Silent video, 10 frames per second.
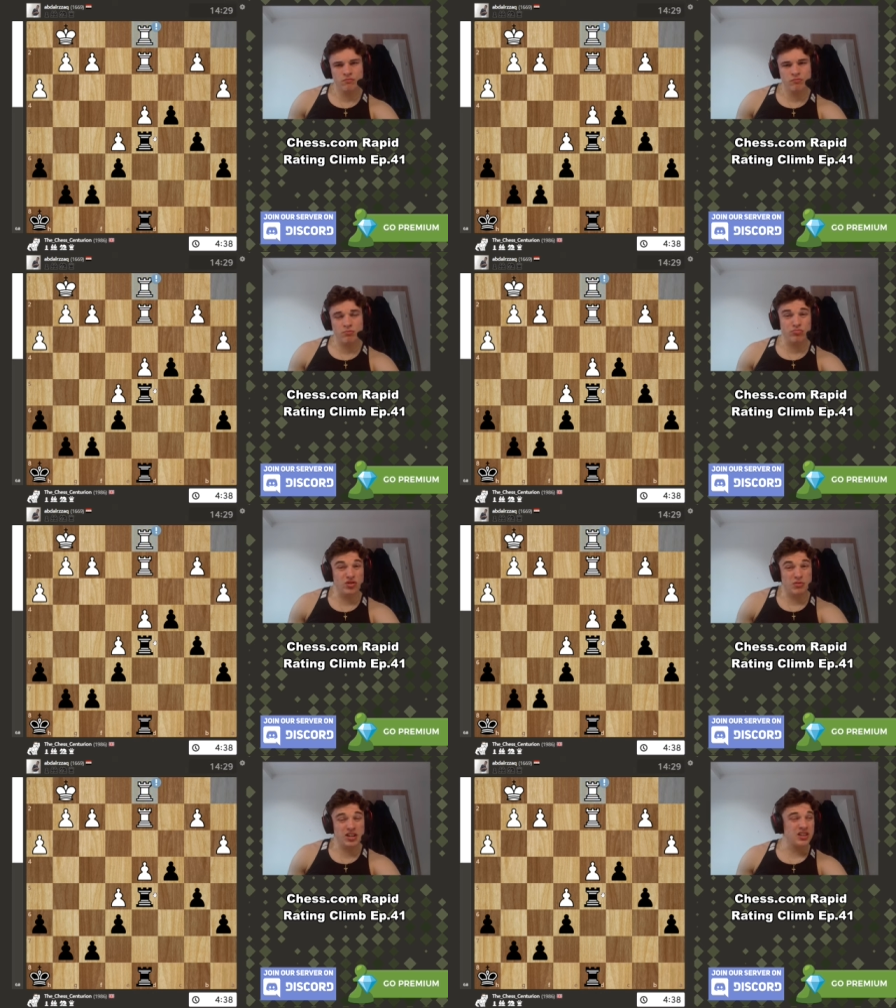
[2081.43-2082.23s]

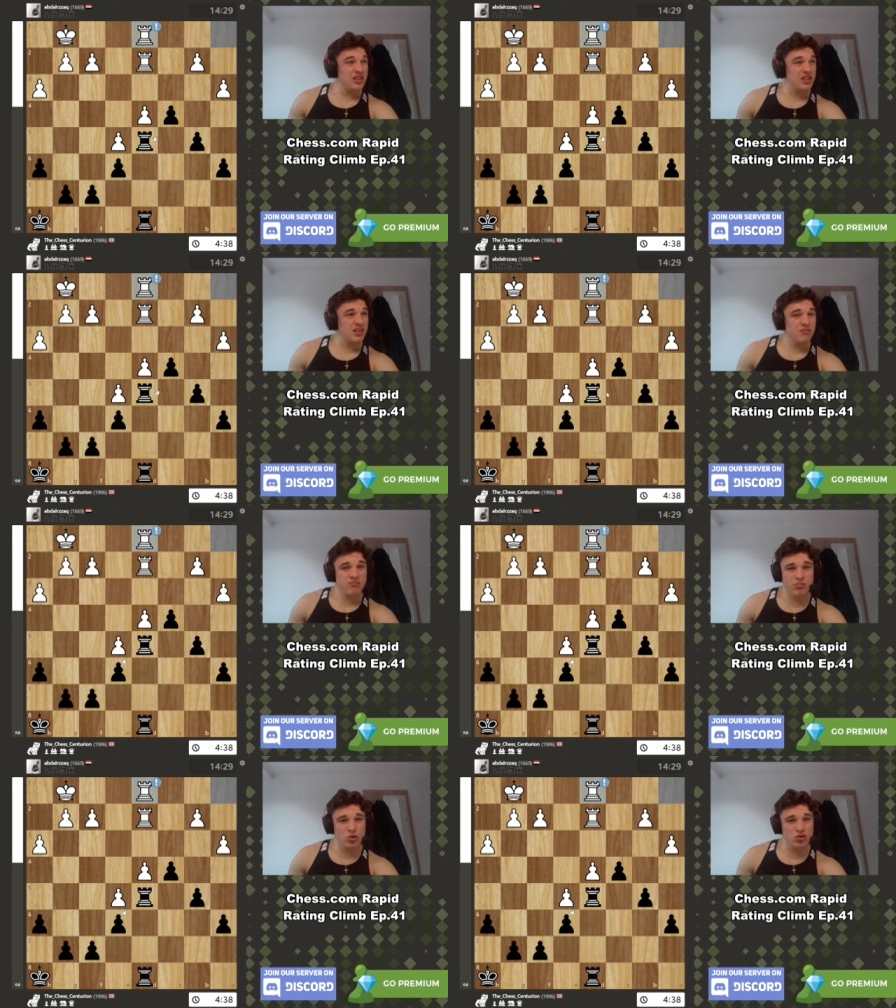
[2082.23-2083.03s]
Bring my king in,
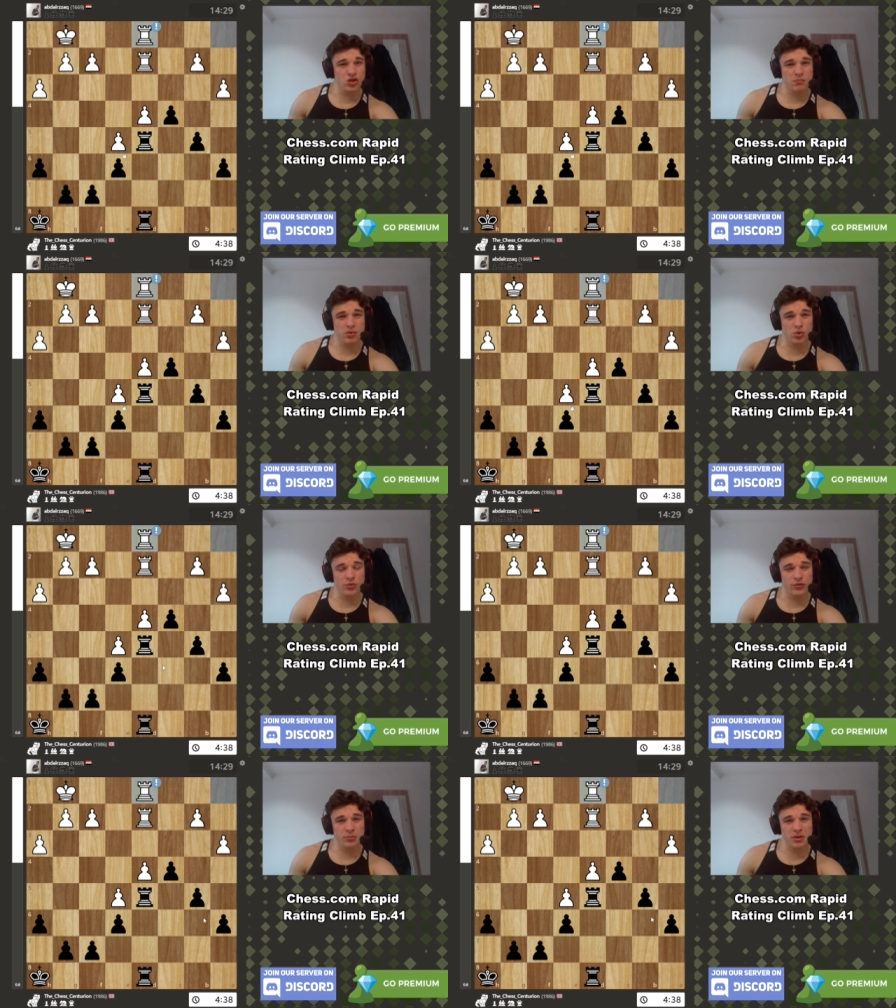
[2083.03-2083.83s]
push some
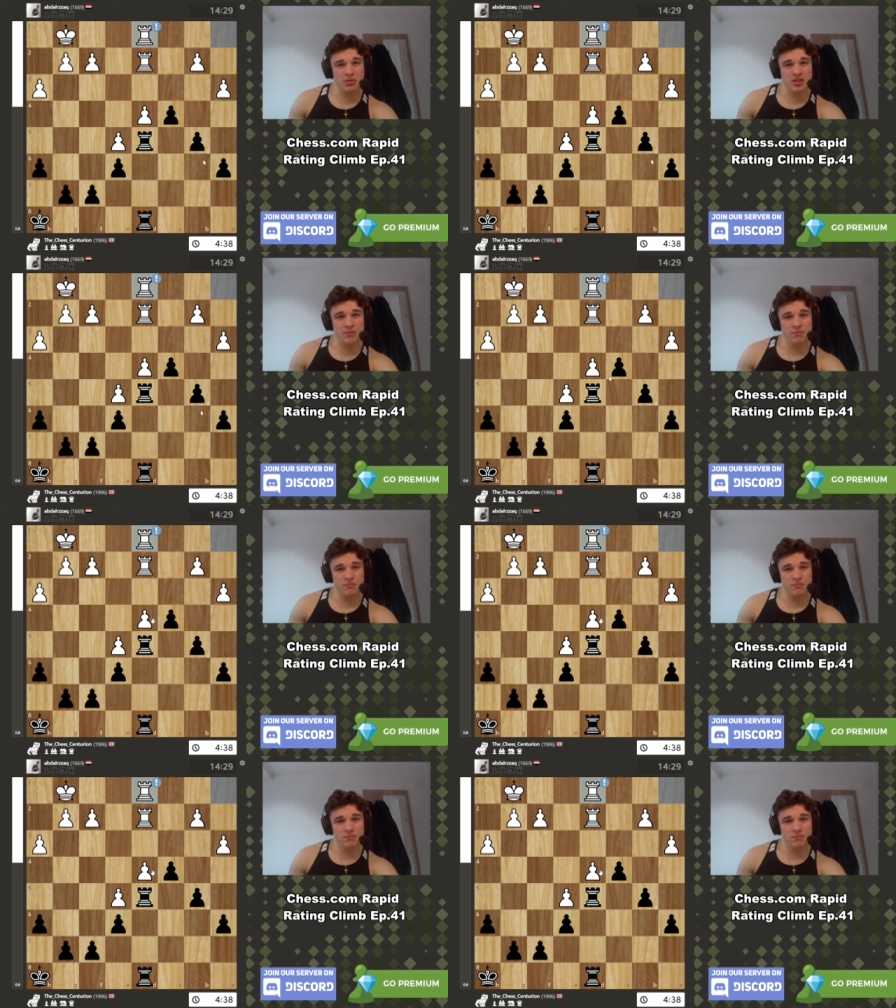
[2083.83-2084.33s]
pawns maybe.